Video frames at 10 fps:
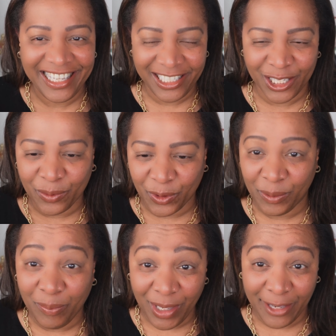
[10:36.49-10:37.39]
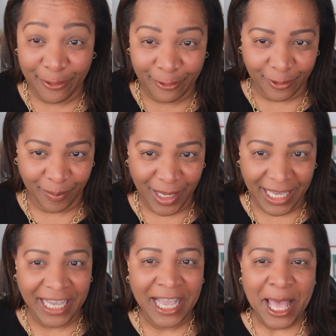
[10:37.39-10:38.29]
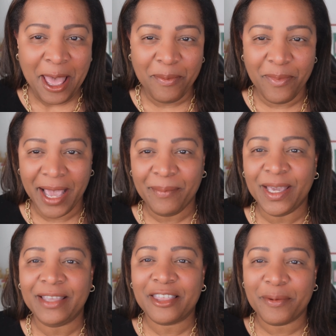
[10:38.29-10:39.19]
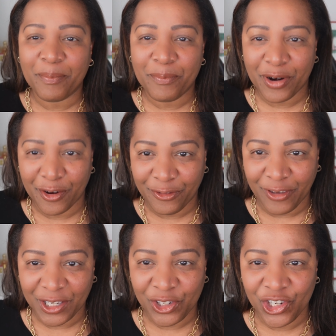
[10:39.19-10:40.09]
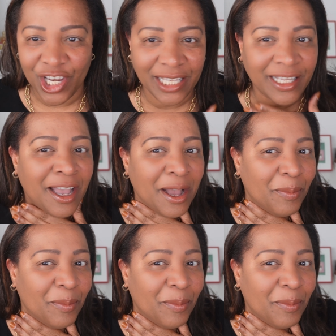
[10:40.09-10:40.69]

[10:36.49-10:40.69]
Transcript: This would be for me, maybe the perfect shade.